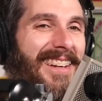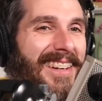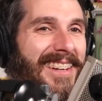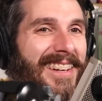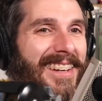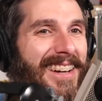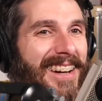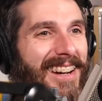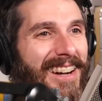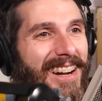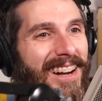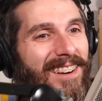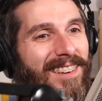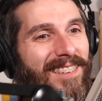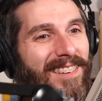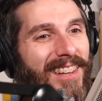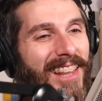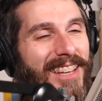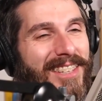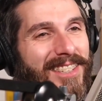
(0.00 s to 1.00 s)
All right.
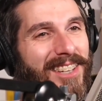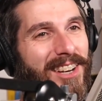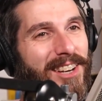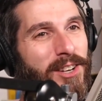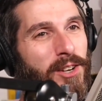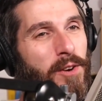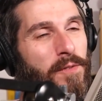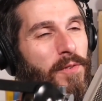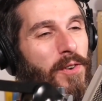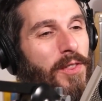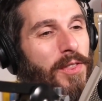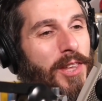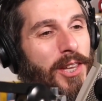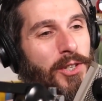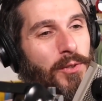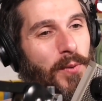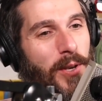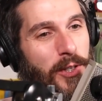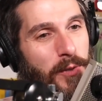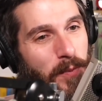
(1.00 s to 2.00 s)
Well, that's going to do it for
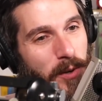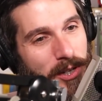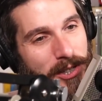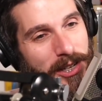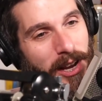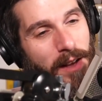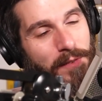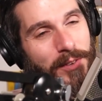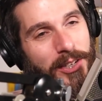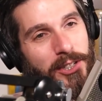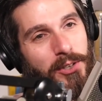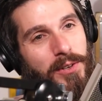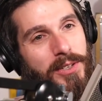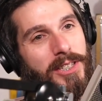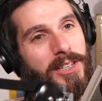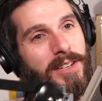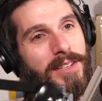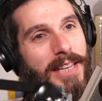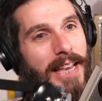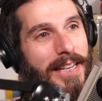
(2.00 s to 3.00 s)
this week's Merge Conflict. So
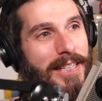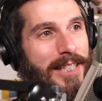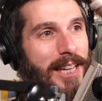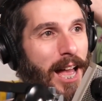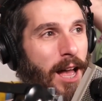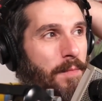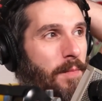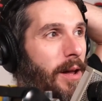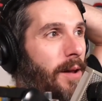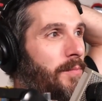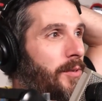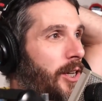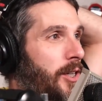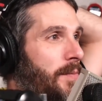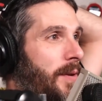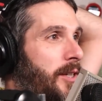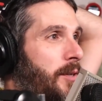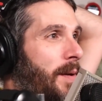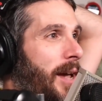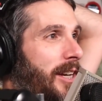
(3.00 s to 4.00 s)
until next time, I'm James
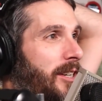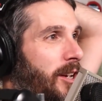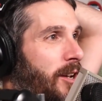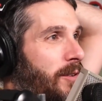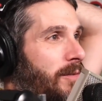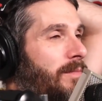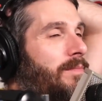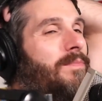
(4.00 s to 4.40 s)
Montemagno.